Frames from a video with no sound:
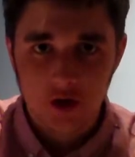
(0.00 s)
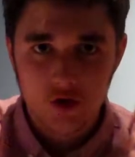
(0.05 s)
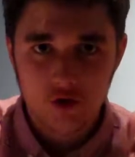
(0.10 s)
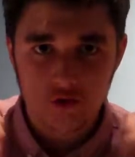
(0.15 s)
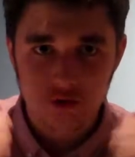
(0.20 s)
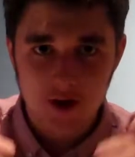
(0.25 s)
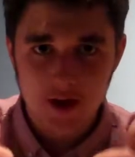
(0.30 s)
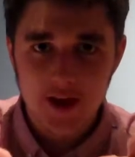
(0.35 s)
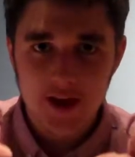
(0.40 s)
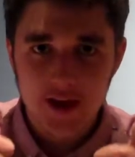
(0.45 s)

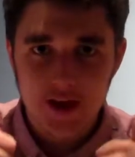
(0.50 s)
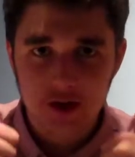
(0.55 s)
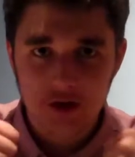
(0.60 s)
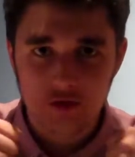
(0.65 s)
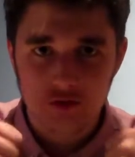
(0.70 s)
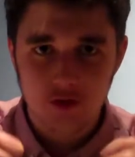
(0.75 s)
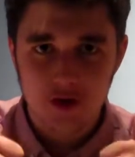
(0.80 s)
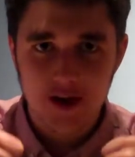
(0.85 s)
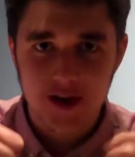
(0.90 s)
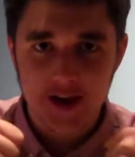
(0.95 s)
Great,
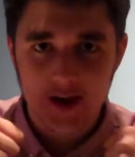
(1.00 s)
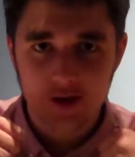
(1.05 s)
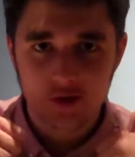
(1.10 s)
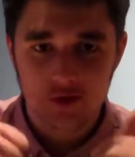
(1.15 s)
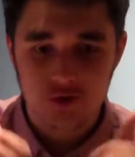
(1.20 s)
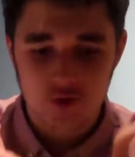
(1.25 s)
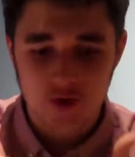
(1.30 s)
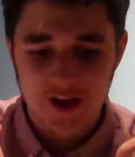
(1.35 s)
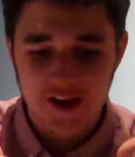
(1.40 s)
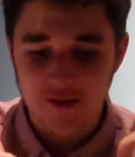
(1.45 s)
great,
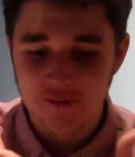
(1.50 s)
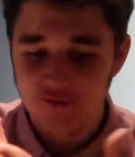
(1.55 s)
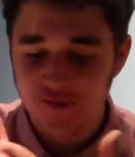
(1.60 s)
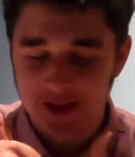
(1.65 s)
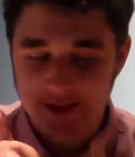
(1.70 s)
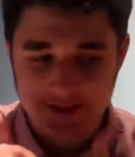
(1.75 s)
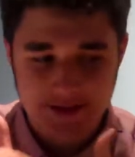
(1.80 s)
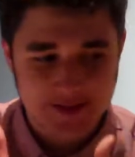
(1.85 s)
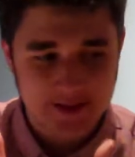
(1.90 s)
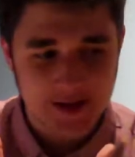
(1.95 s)
great,
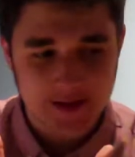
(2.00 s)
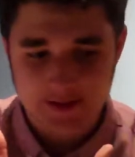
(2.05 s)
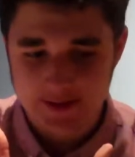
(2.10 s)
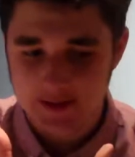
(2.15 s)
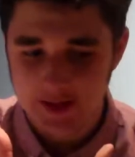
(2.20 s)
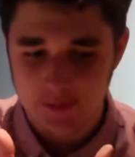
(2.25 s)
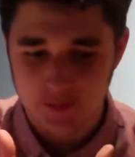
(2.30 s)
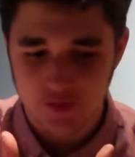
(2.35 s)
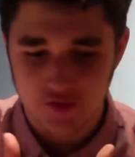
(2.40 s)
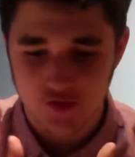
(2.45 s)

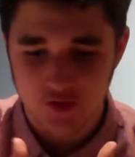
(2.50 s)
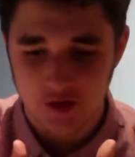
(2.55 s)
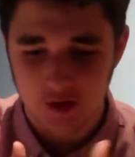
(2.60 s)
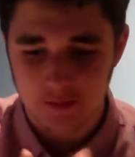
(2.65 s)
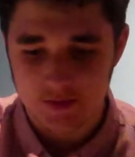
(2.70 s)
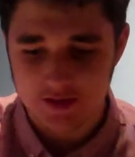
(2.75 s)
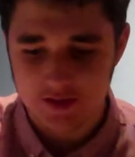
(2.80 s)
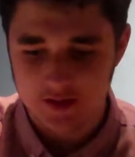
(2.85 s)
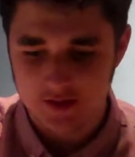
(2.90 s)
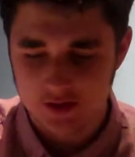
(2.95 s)
fantastic
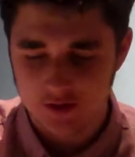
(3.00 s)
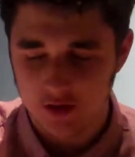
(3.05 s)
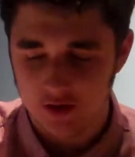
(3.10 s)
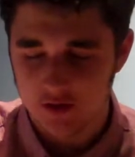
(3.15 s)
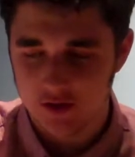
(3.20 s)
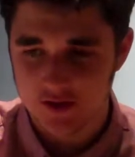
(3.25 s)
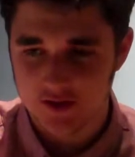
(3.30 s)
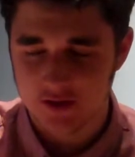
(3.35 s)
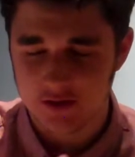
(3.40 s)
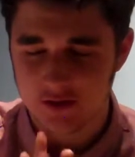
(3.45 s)
performance as,
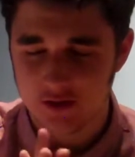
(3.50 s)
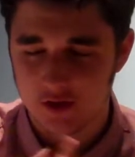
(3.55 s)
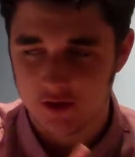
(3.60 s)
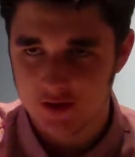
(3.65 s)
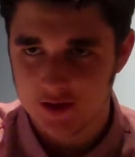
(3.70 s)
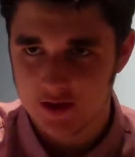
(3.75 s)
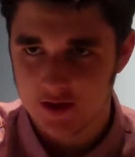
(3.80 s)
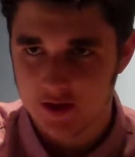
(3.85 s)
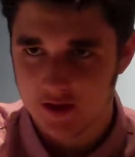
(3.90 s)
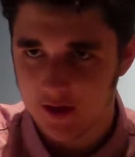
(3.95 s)
doc- as the
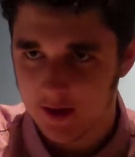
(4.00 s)
Doctor.